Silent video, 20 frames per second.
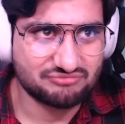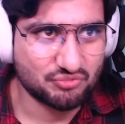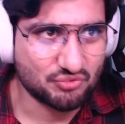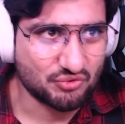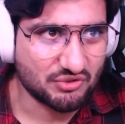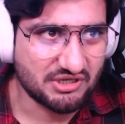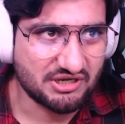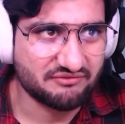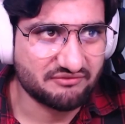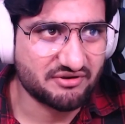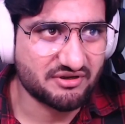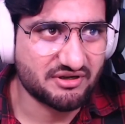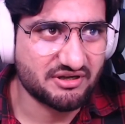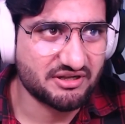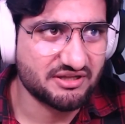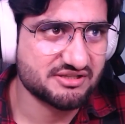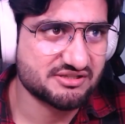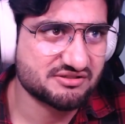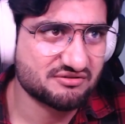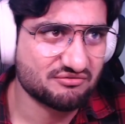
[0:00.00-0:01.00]
Whatever it
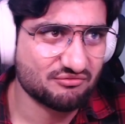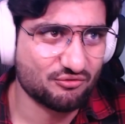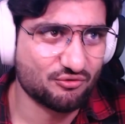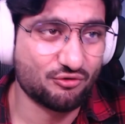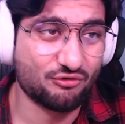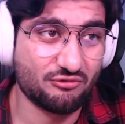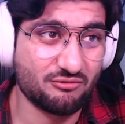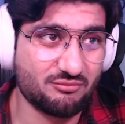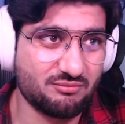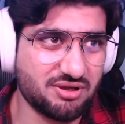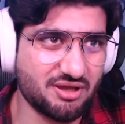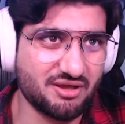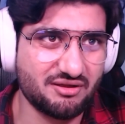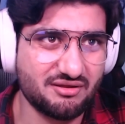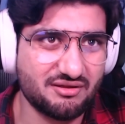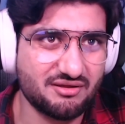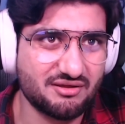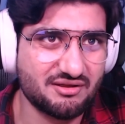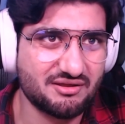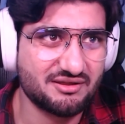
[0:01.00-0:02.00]
is, or...
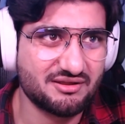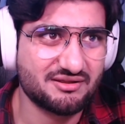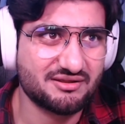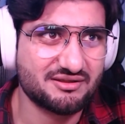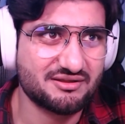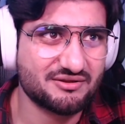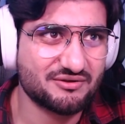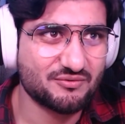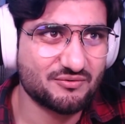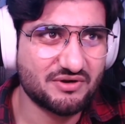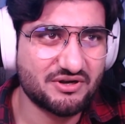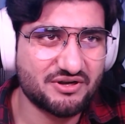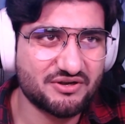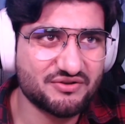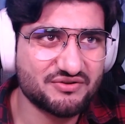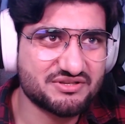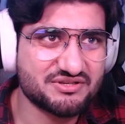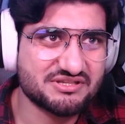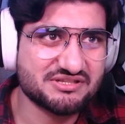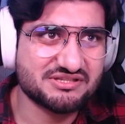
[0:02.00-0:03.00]
Why are
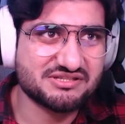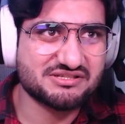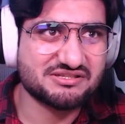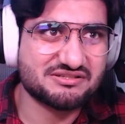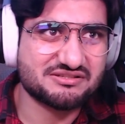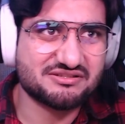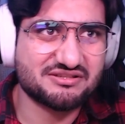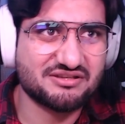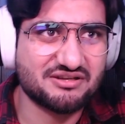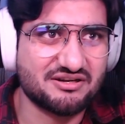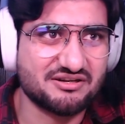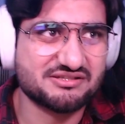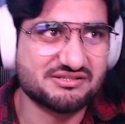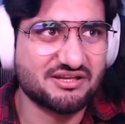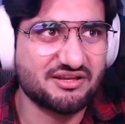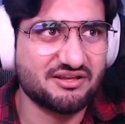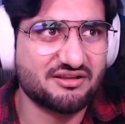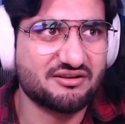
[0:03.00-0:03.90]
you just tossing it